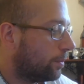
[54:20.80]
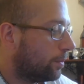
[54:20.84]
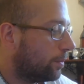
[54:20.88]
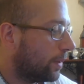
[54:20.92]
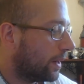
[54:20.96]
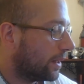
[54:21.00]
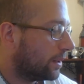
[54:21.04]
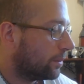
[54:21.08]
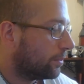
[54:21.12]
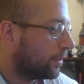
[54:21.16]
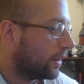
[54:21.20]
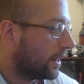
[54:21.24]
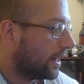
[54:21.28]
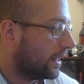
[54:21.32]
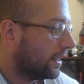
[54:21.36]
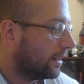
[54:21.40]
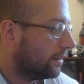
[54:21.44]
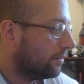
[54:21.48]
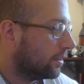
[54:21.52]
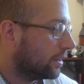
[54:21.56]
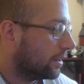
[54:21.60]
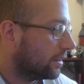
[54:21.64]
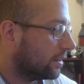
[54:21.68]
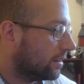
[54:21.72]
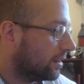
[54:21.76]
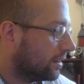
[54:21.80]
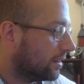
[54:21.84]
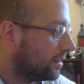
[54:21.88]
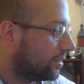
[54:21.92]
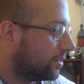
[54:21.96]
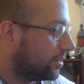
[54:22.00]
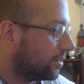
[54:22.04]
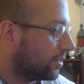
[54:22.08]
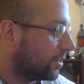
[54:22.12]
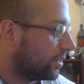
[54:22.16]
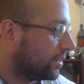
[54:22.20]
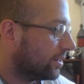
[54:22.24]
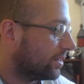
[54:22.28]
behaviour, as
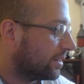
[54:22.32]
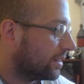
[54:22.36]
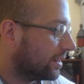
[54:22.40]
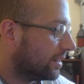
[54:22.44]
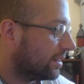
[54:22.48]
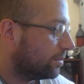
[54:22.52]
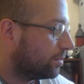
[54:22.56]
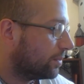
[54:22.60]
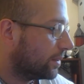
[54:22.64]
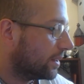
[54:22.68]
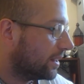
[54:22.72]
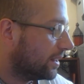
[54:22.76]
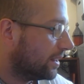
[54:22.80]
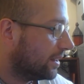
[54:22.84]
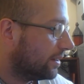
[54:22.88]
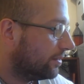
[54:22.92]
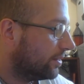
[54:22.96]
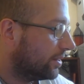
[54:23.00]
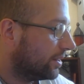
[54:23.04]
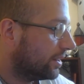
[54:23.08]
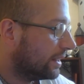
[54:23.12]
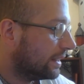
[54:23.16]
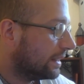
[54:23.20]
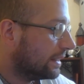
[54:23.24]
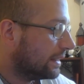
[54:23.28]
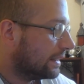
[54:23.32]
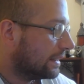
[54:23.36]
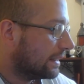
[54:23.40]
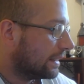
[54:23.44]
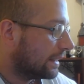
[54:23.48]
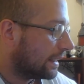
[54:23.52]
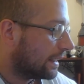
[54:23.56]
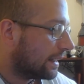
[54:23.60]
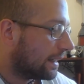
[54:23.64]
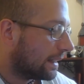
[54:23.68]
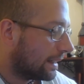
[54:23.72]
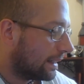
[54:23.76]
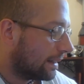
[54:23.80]
such, his beliefs.
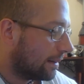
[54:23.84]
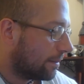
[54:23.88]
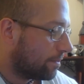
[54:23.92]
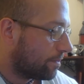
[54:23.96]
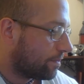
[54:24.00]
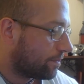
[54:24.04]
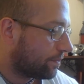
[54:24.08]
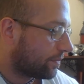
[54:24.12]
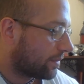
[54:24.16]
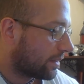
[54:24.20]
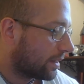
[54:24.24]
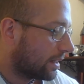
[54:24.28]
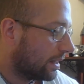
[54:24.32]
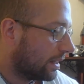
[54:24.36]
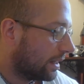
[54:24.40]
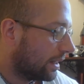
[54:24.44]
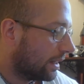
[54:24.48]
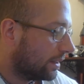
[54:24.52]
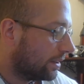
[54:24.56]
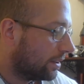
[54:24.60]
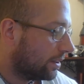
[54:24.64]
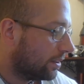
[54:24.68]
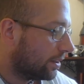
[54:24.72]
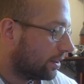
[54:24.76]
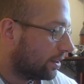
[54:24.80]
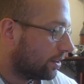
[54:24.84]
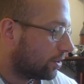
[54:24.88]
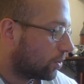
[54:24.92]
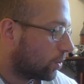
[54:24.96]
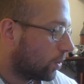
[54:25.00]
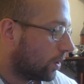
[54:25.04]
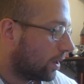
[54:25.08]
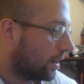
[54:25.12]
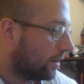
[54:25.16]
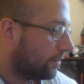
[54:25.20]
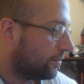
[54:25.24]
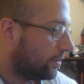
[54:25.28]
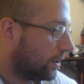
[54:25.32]
And there's
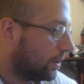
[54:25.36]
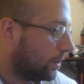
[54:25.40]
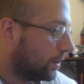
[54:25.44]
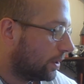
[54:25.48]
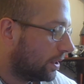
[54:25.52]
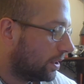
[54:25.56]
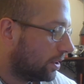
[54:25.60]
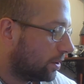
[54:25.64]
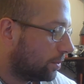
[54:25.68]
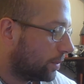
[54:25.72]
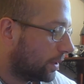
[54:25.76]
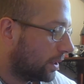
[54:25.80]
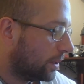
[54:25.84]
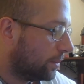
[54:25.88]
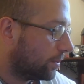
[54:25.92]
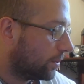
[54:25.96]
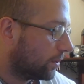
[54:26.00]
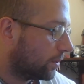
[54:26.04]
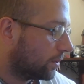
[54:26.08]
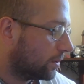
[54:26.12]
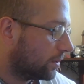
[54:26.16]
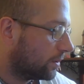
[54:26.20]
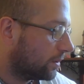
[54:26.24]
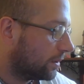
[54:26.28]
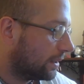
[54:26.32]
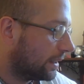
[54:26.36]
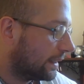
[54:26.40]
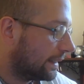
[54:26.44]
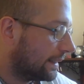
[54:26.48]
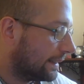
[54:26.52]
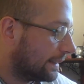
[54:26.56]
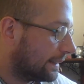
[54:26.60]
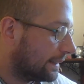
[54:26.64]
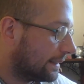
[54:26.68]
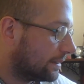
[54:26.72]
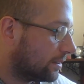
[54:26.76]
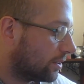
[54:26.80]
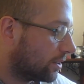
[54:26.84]
quite a few of these people
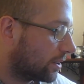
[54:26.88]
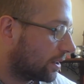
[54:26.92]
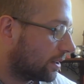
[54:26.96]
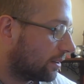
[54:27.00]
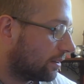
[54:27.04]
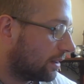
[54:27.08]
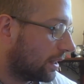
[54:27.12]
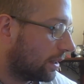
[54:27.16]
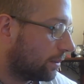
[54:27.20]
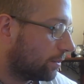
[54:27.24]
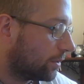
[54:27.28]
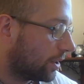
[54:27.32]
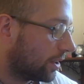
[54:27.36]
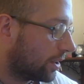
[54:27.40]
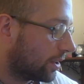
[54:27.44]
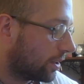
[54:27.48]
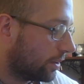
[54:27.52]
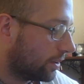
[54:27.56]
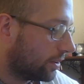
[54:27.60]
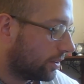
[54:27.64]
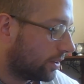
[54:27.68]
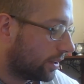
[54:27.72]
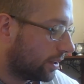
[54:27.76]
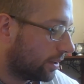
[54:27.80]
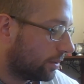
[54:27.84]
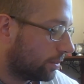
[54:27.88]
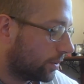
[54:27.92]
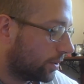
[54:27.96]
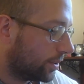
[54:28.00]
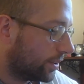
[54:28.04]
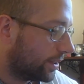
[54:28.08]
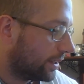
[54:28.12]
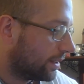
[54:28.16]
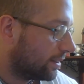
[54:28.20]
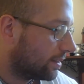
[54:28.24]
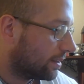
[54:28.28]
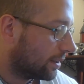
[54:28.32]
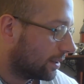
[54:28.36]
knocking around. I'm going to go into this more
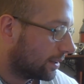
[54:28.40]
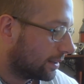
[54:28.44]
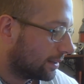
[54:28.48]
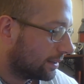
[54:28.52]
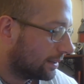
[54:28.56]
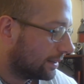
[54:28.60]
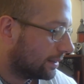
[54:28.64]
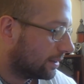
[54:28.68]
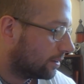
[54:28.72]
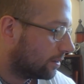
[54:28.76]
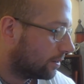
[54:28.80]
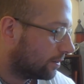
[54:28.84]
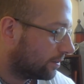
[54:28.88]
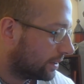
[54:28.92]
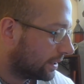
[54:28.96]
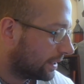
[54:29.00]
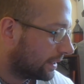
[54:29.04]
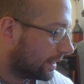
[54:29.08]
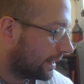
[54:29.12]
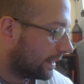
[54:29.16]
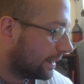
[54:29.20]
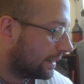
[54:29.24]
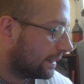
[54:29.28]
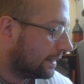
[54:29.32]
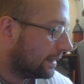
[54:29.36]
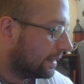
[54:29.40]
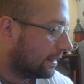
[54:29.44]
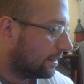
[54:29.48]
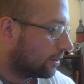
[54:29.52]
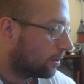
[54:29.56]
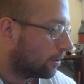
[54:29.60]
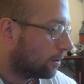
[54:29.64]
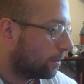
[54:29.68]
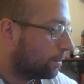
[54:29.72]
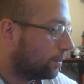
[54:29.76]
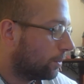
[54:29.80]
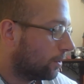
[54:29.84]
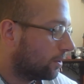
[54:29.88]
detail in another day.
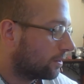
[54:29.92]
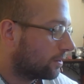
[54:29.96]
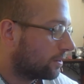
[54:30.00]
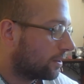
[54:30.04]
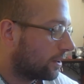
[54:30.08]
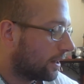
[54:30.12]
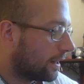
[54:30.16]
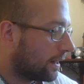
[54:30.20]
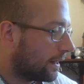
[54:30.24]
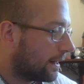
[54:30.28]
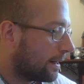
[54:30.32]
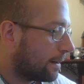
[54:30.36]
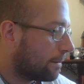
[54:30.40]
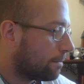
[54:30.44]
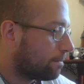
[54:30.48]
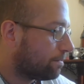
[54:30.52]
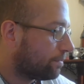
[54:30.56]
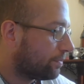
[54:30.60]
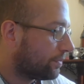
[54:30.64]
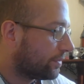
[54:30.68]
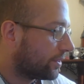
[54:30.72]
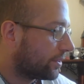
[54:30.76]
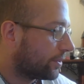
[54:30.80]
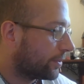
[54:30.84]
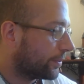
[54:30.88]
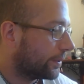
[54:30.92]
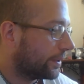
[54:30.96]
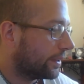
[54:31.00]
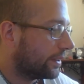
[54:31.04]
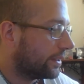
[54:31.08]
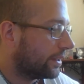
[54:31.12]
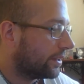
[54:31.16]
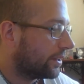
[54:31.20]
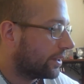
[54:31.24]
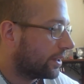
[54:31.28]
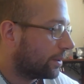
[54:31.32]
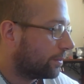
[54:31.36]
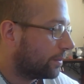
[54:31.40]
Good book to read, and
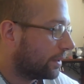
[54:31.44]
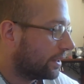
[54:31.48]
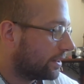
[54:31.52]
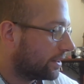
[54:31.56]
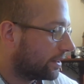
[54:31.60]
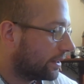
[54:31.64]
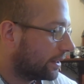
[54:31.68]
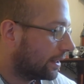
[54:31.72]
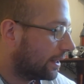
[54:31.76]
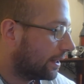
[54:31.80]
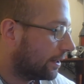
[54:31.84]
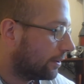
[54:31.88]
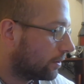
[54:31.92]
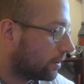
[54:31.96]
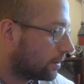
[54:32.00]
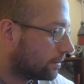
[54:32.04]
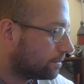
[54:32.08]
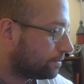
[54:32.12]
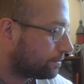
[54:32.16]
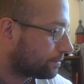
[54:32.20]
this I'll mention later